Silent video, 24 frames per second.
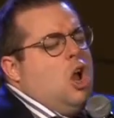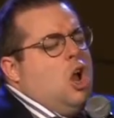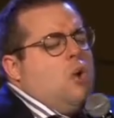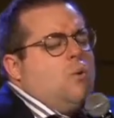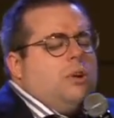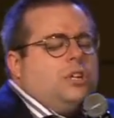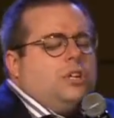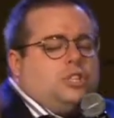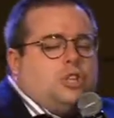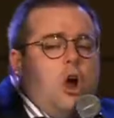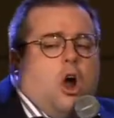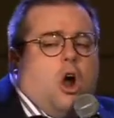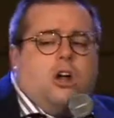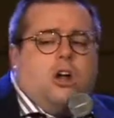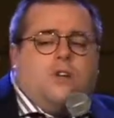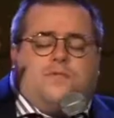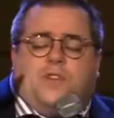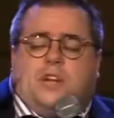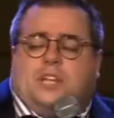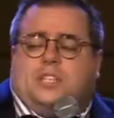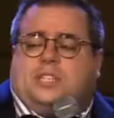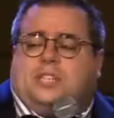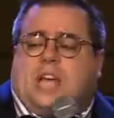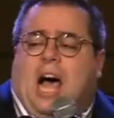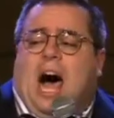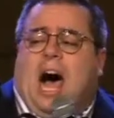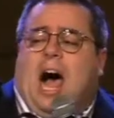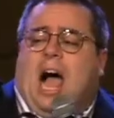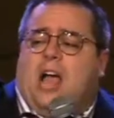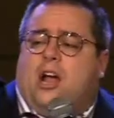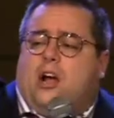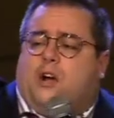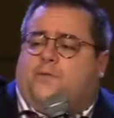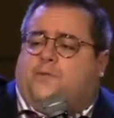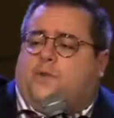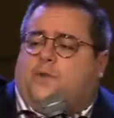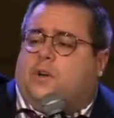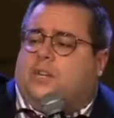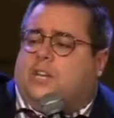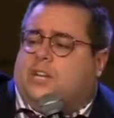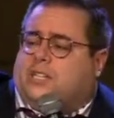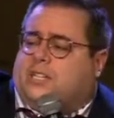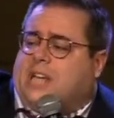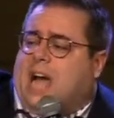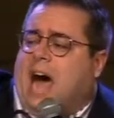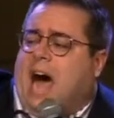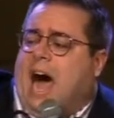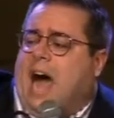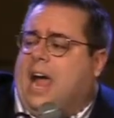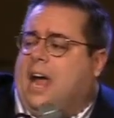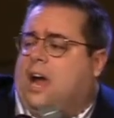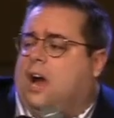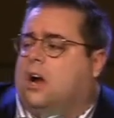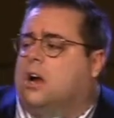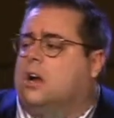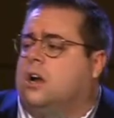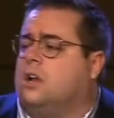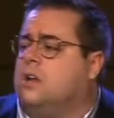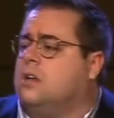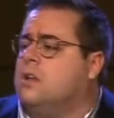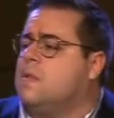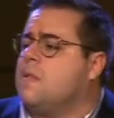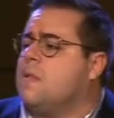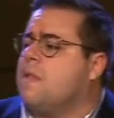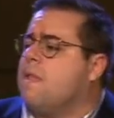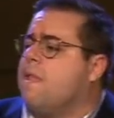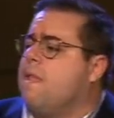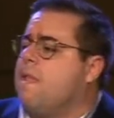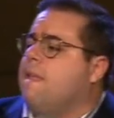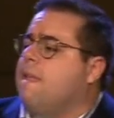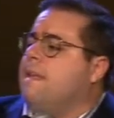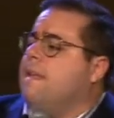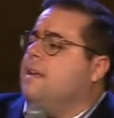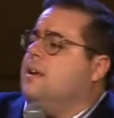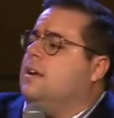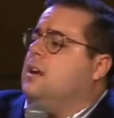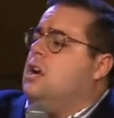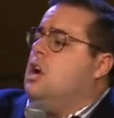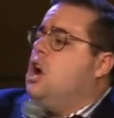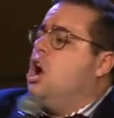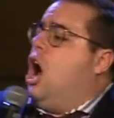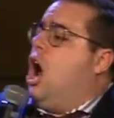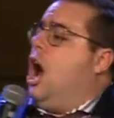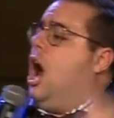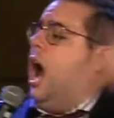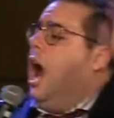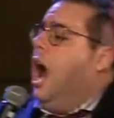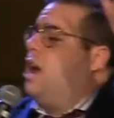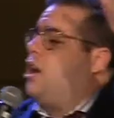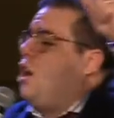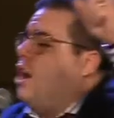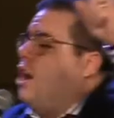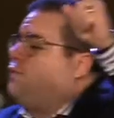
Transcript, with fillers: Return desire for desire. Hunger